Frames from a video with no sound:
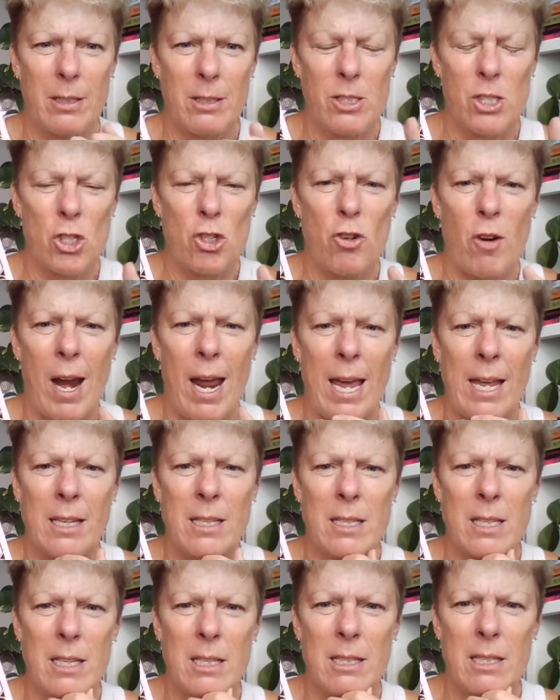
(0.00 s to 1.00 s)

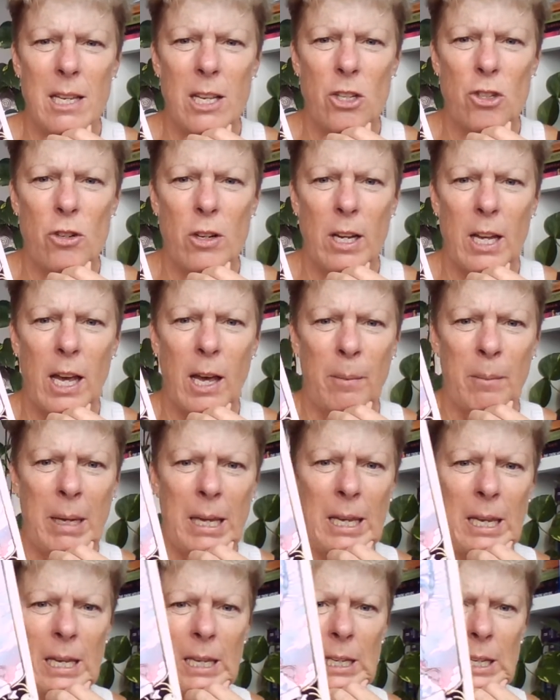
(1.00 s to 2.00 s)
strands, et cetera,
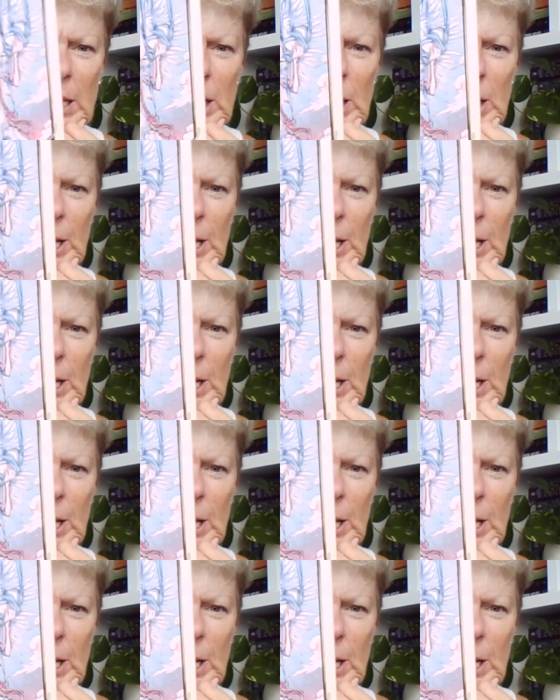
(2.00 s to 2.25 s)
coming in